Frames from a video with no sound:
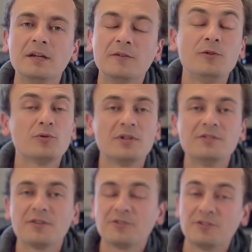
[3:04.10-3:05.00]
If you are
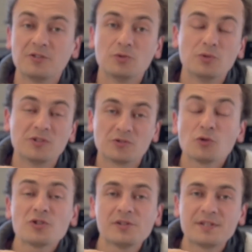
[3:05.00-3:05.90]
interested in doing a
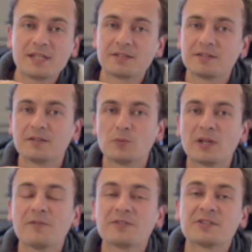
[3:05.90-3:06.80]
social dieta, we
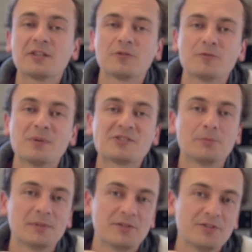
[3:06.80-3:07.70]
have a set of master
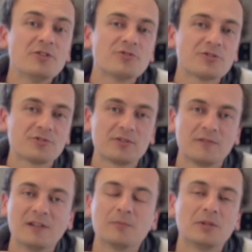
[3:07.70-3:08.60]
plan tinctures
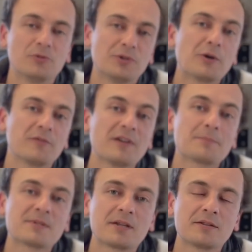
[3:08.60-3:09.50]
available on our
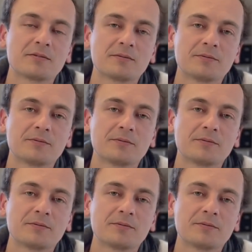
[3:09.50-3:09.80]
website.